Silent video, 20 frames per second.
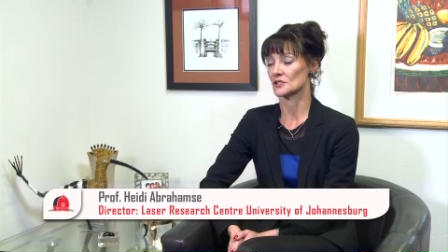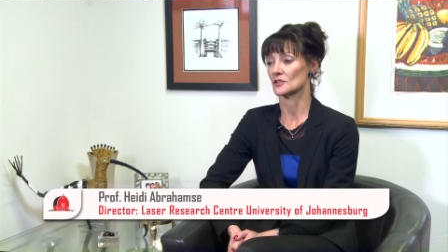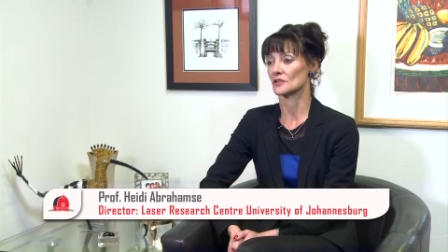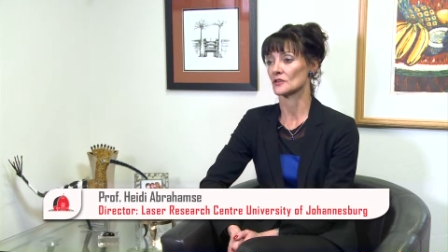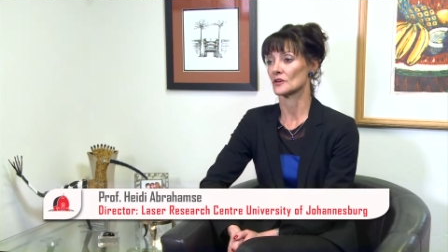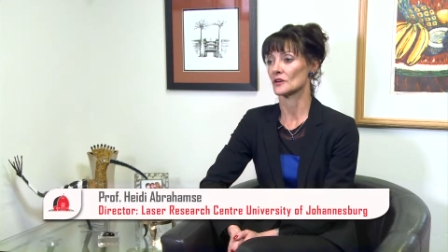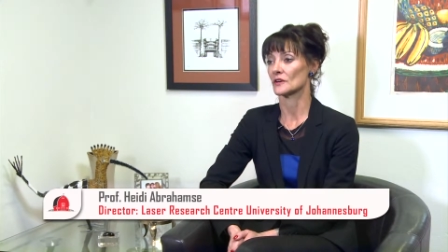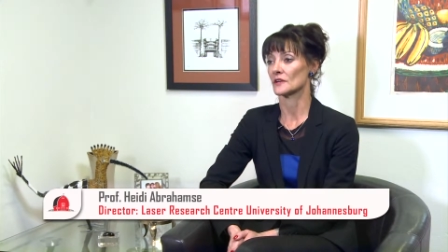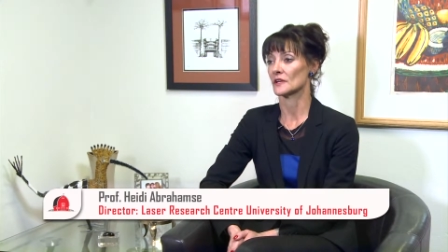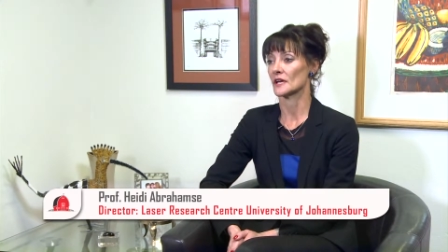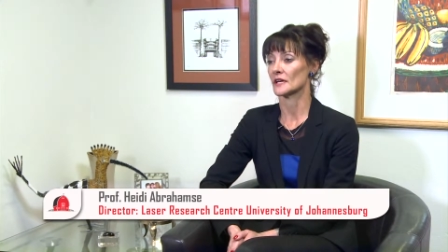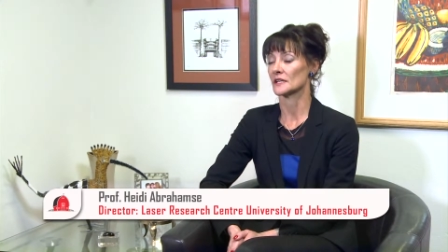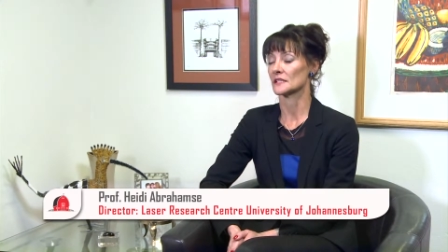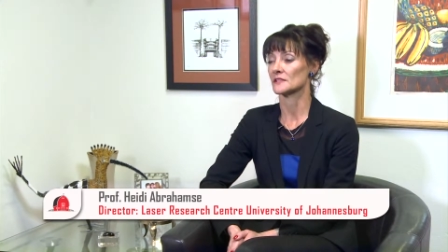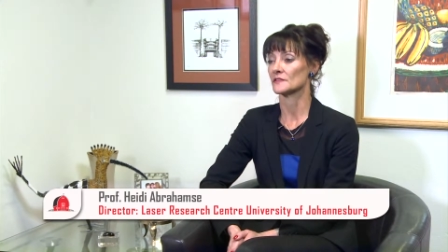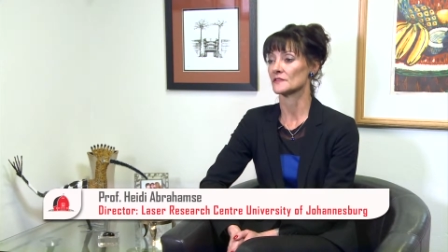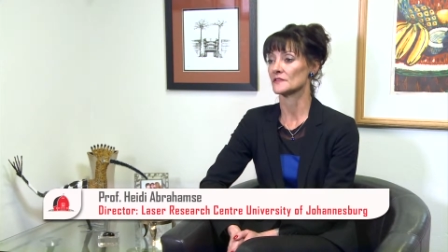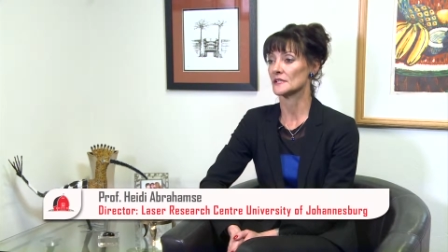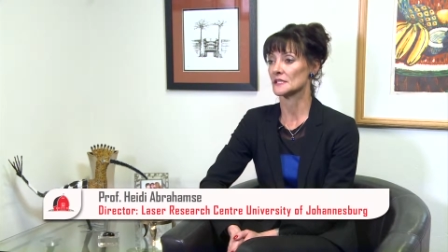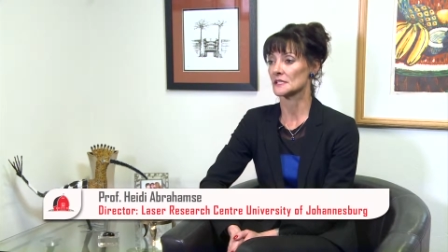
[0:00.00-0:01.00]
to
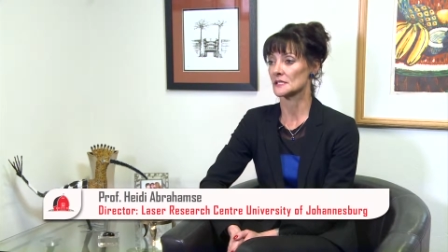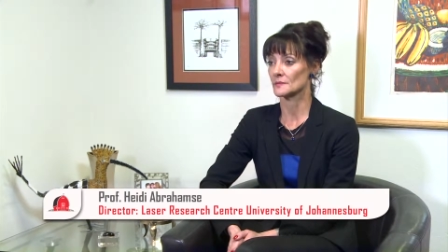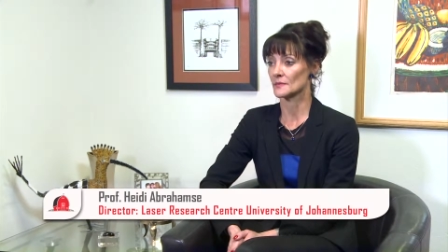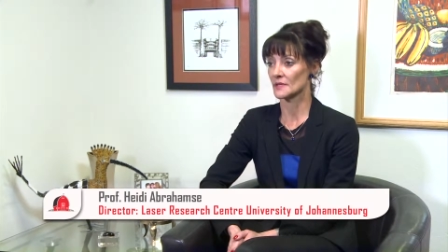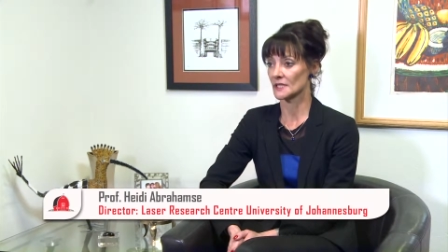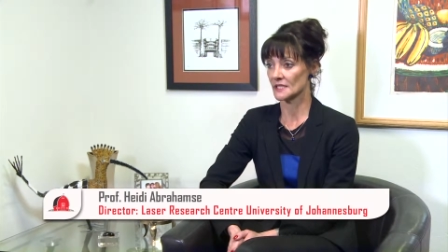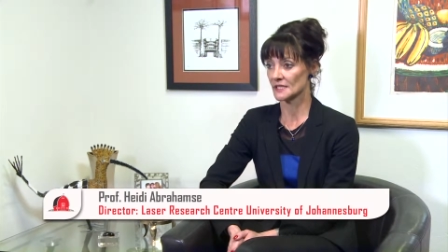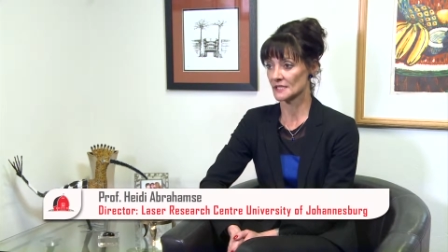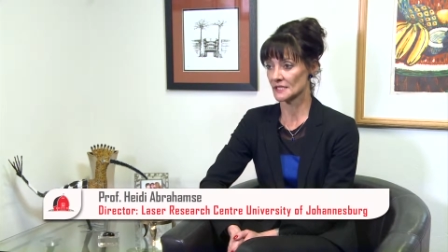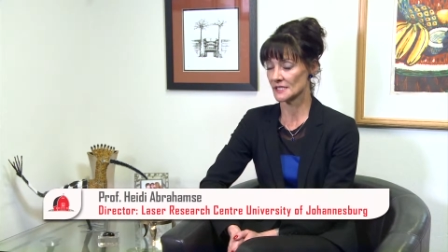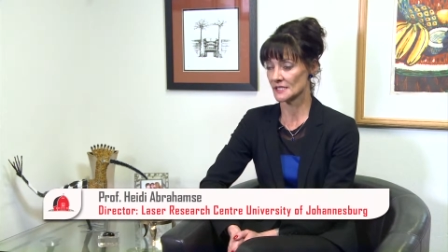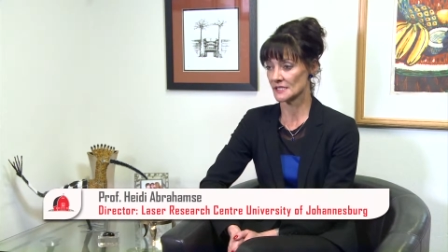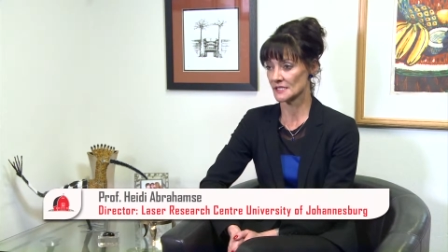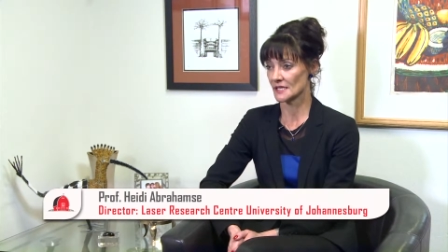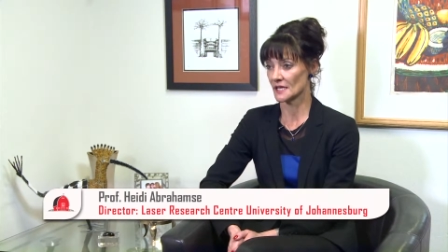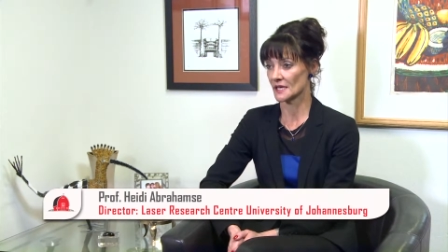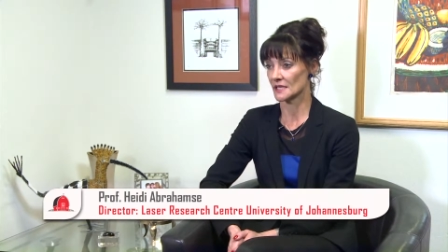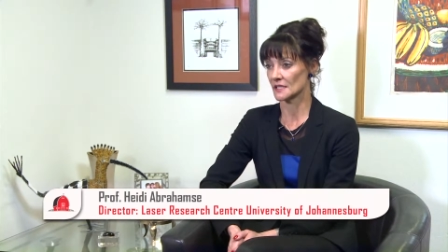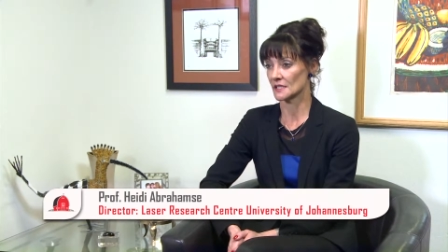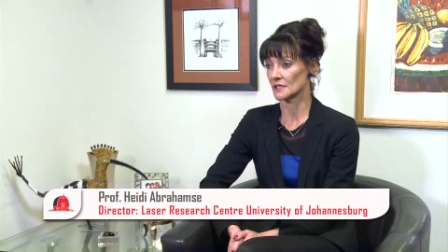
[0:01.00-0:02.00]
conduct a feasibility
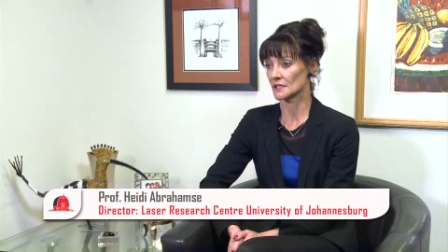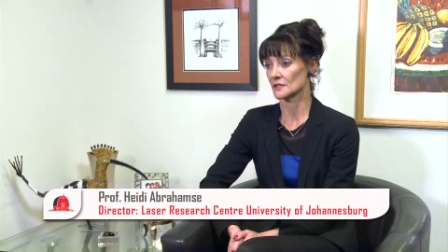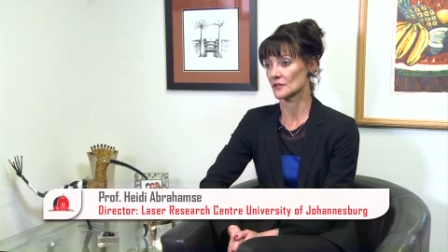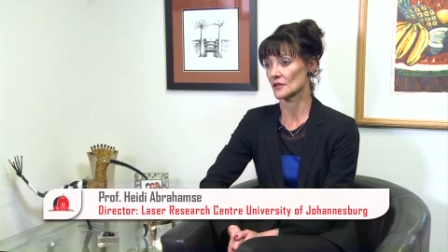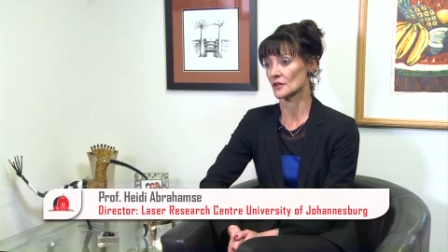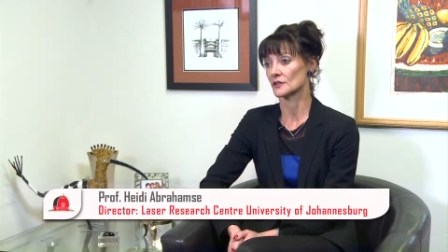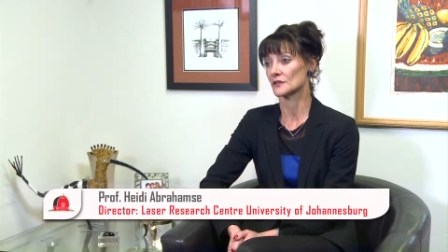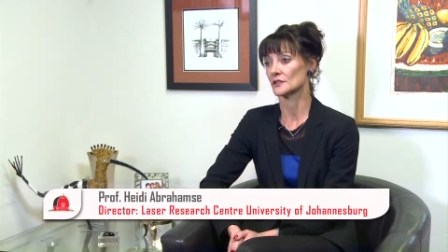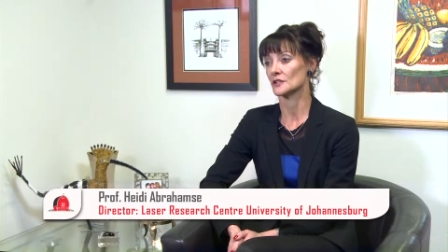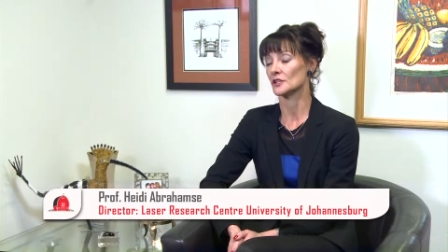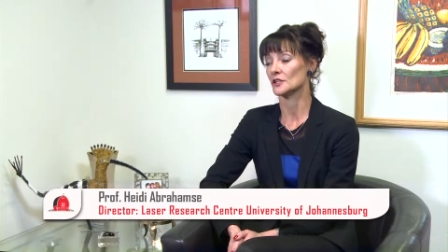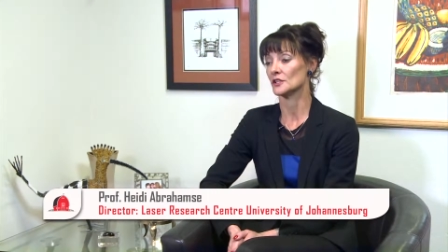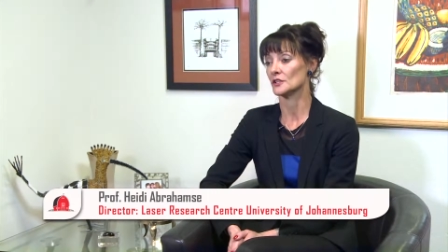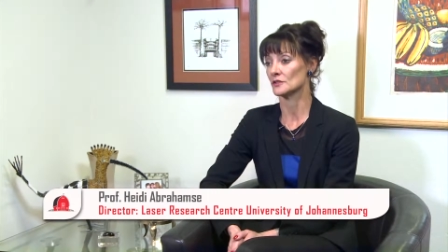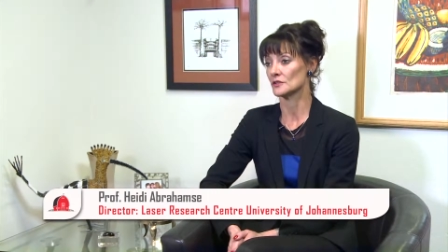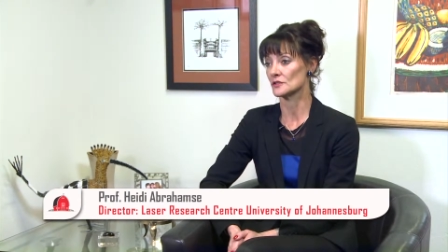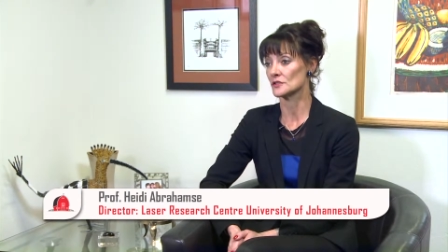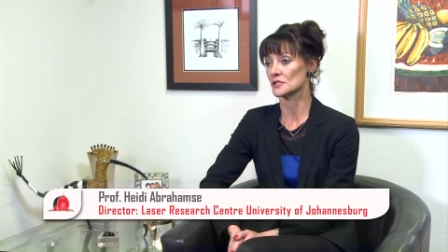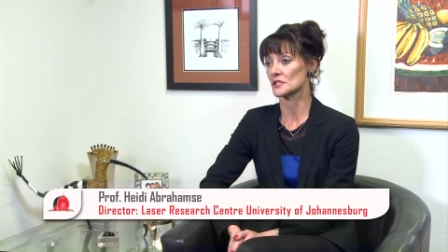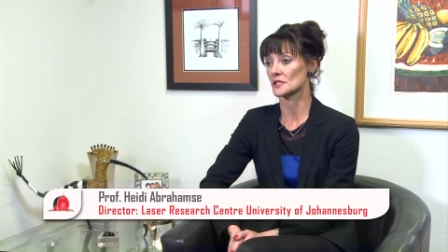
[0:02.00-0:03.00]
study on the
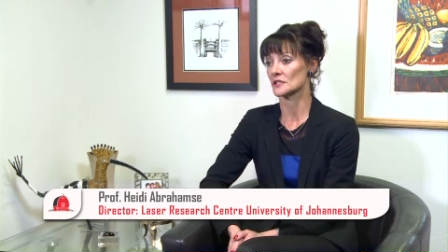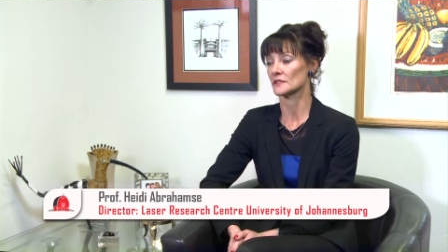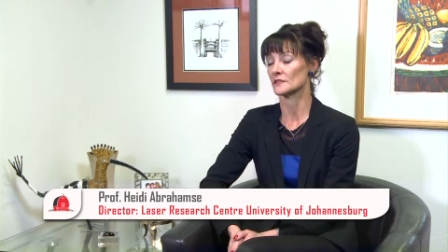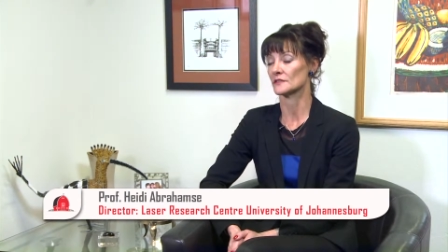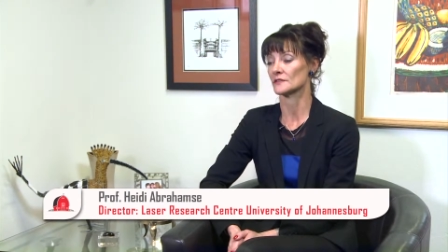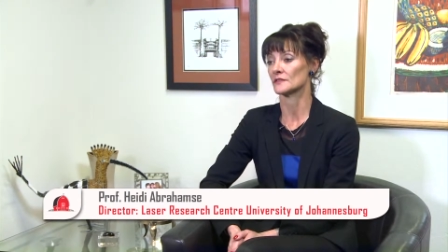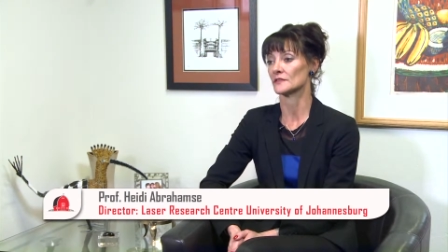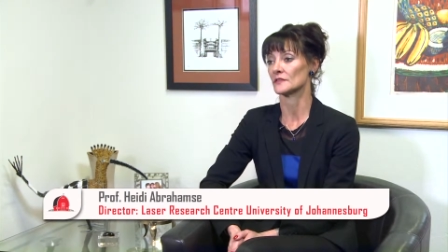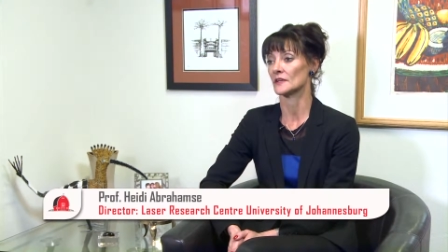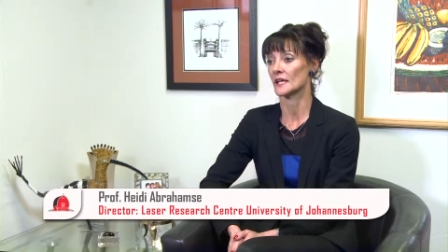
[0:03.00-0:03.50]
use of